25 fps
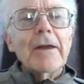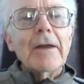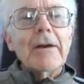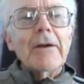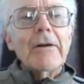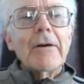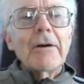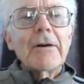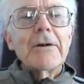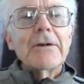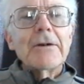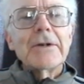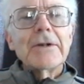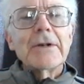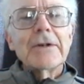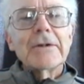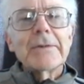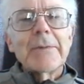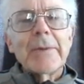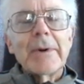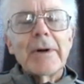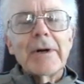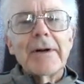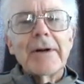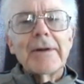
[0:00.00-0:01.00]
Knowledge is
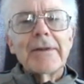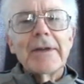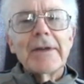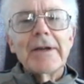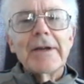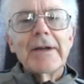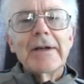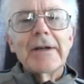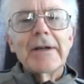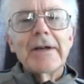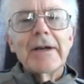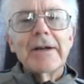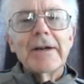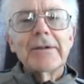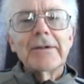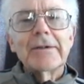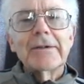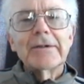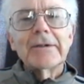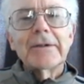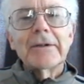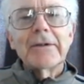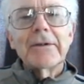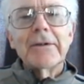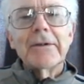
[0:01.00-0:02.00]
proud that he
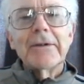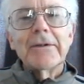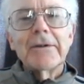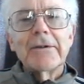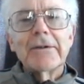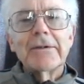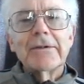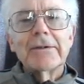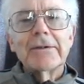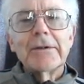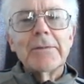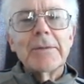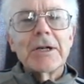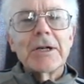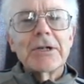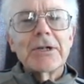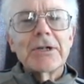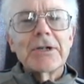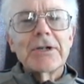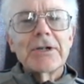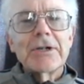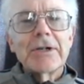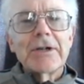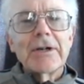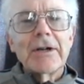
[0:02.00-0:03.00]
has learnt so
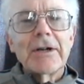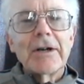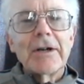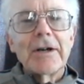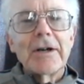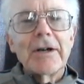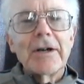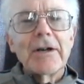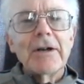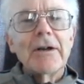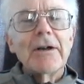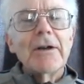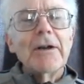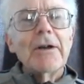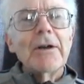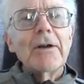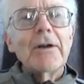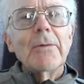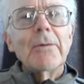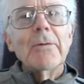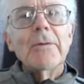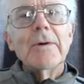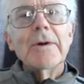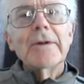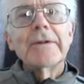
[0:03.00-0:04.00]
much.
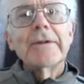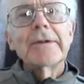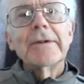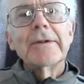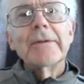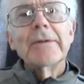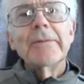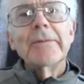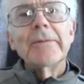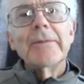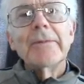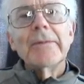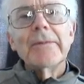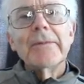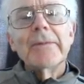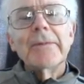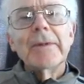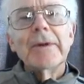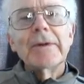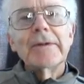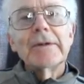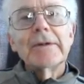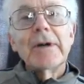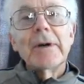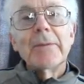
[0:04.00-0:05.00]
Wisdom
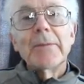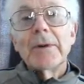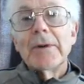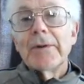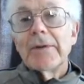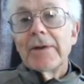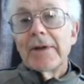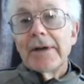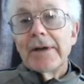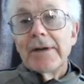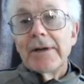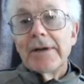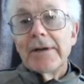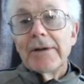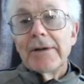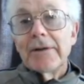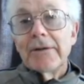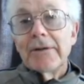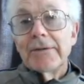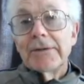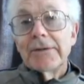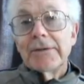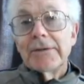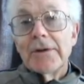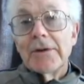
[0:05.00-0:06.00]
is humble that he
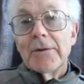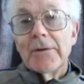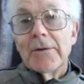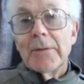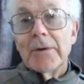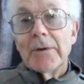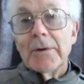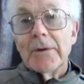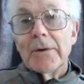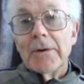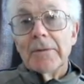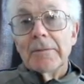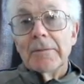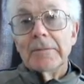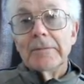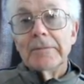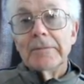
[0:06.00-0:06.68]
knows no more.